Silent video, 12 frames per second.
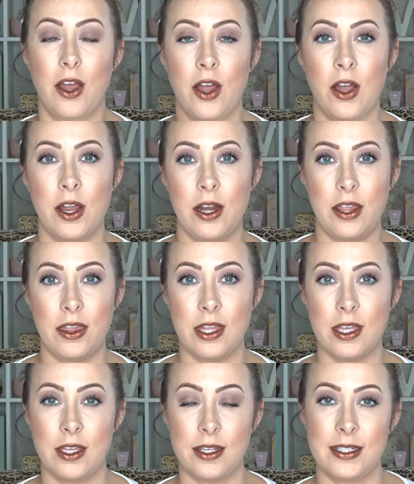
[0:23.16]
on
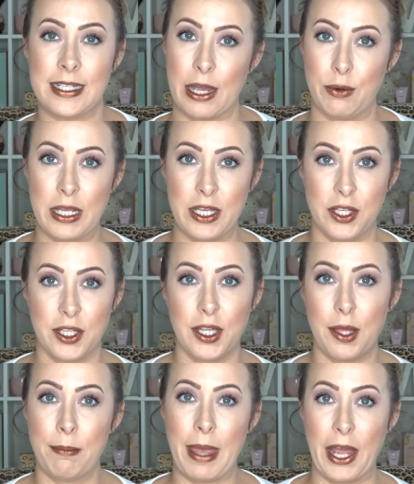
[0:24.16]
the
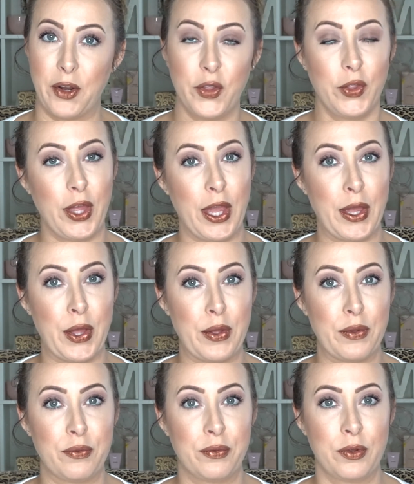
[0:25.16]
downhill battle
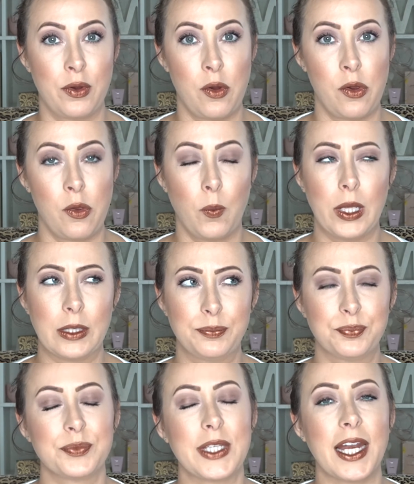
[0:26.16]
of,
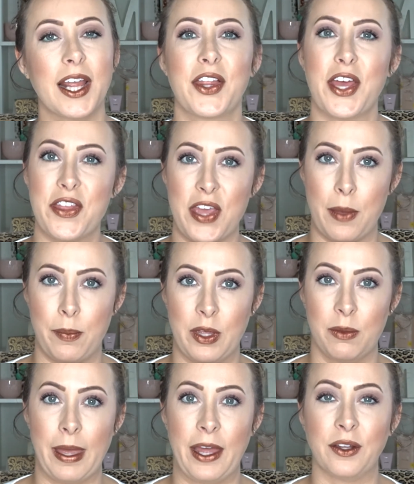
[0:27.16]
well, technically on the
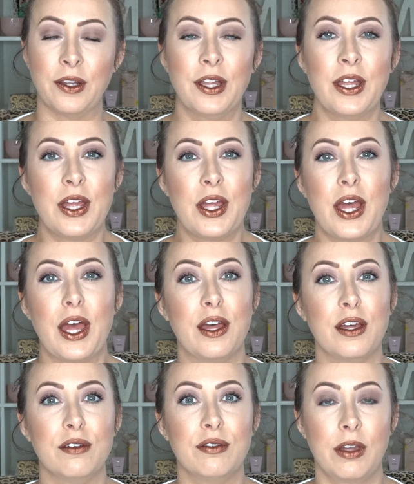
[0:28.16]
uphill battle
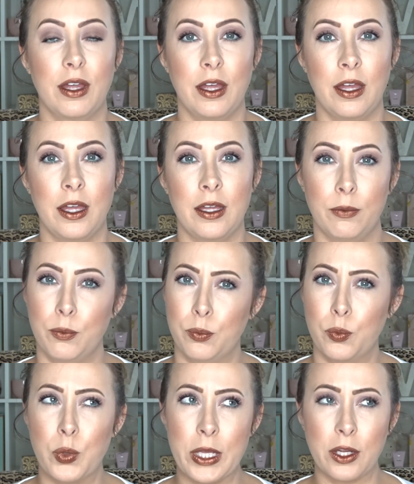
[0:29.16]
of
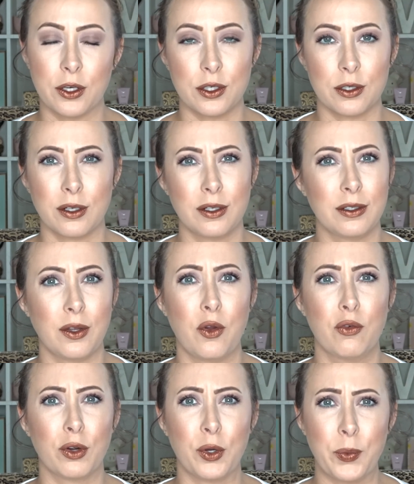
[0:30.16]

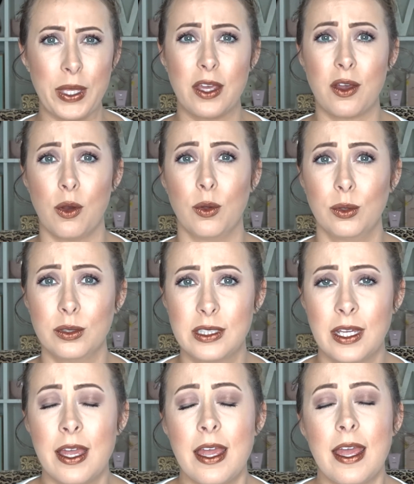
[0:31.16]
over a week
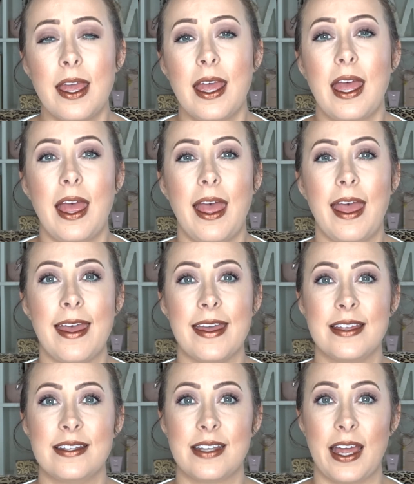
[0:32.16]
cold,
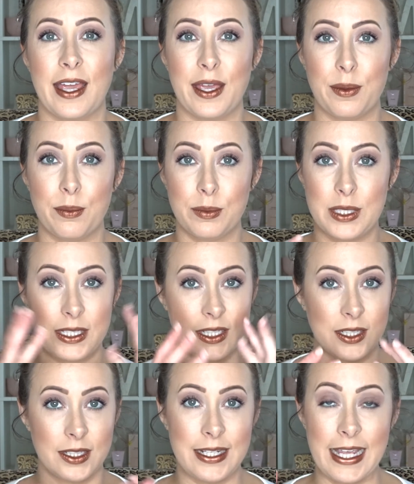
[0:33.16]
and I am
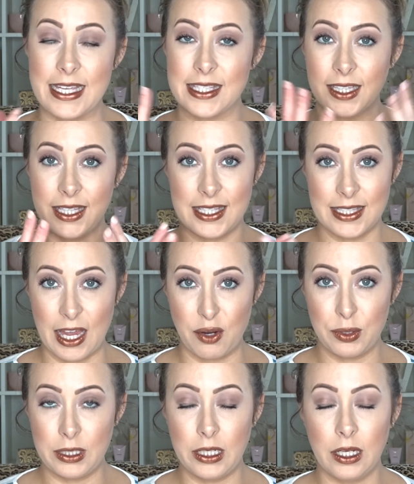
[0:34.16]
still nasally
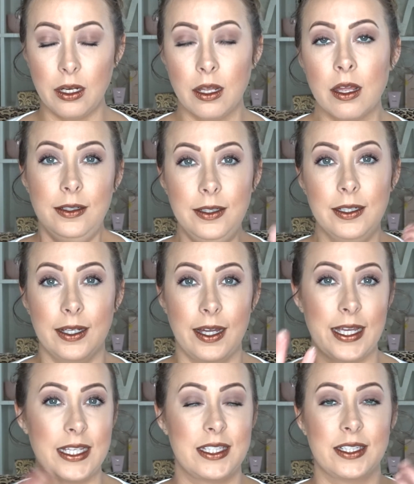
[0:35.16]
sounding.
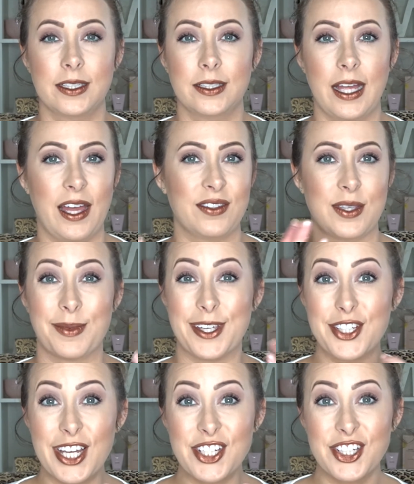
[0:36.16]
I still have some
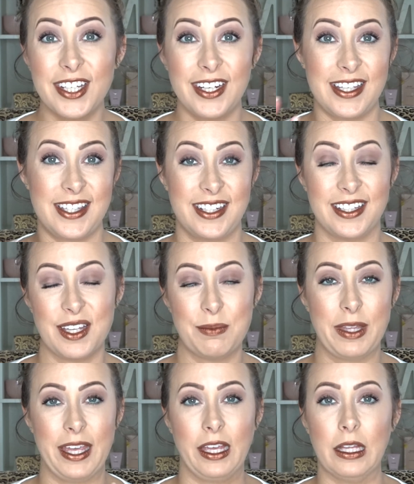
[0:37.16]
congestion. I still am
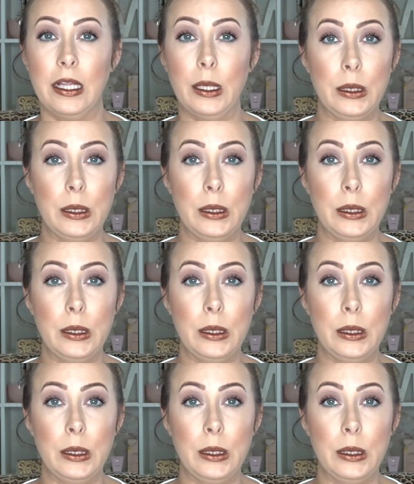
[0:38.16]
like